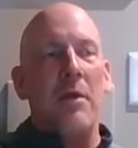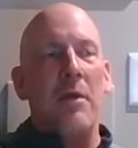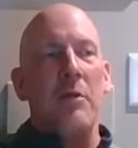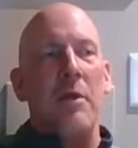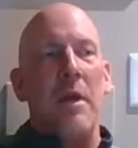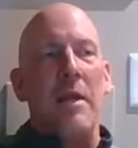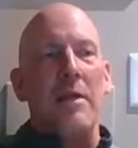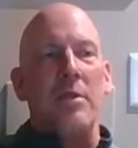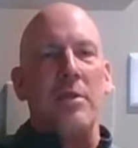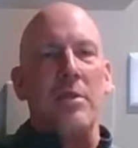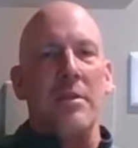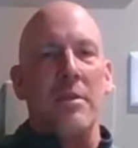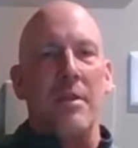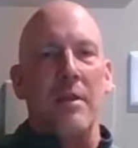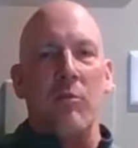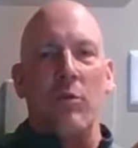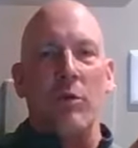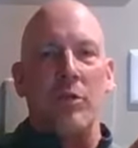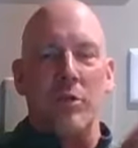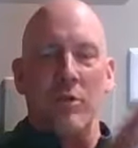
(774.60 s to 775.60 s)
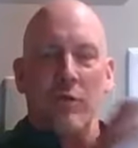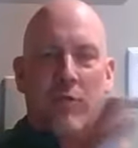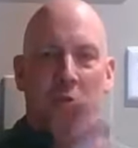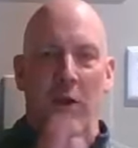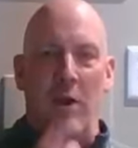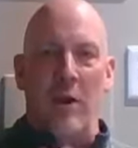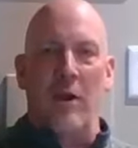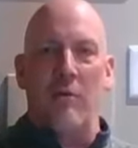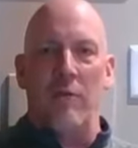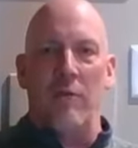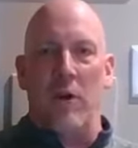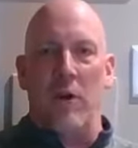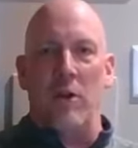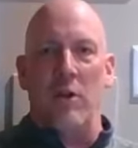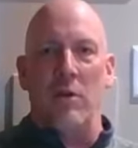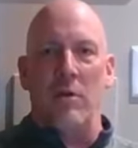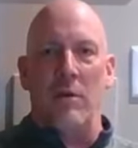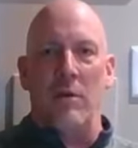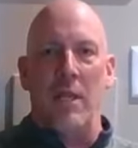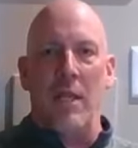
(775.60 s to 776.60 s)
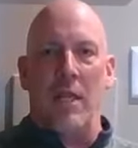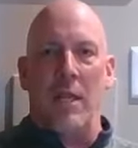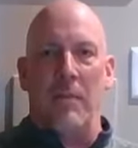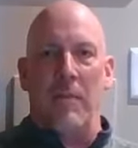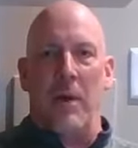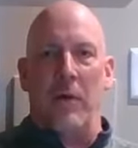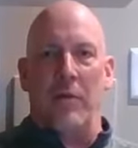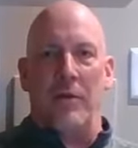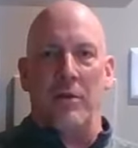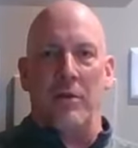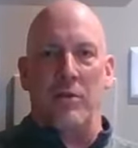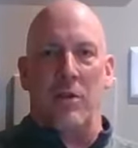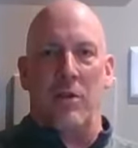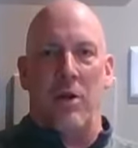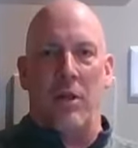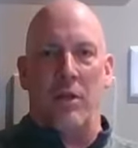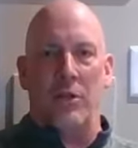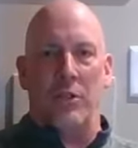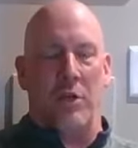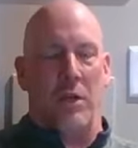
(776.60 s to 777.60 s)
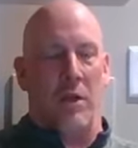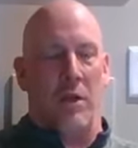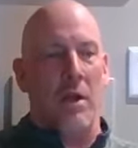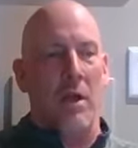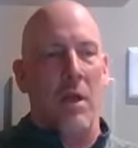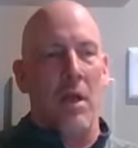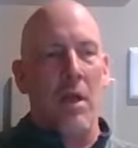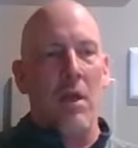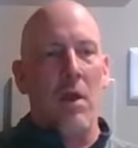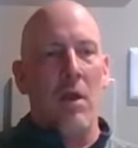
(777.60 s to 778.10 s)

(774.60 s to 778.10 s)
they which is very very unique about this culture